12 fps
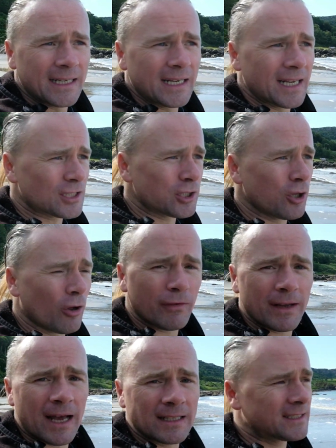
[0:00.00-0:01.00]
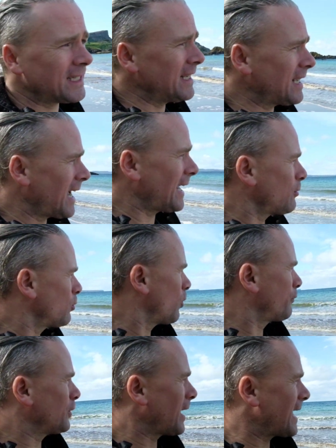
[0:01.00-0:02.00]
It's lovely, and see, I don't know
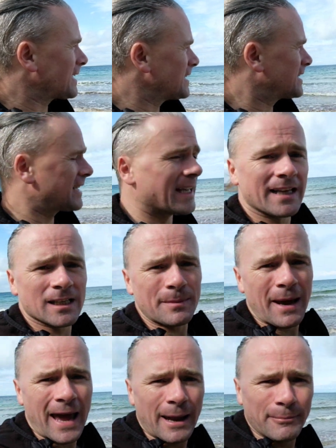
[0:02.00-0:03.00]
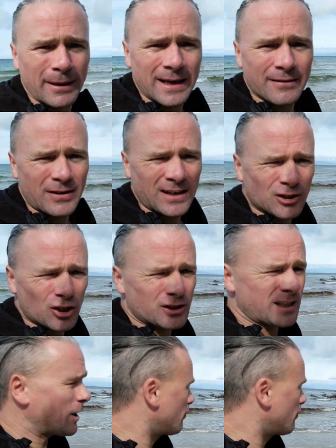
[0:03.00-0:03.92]
if you guys can see this behind me, if you can just see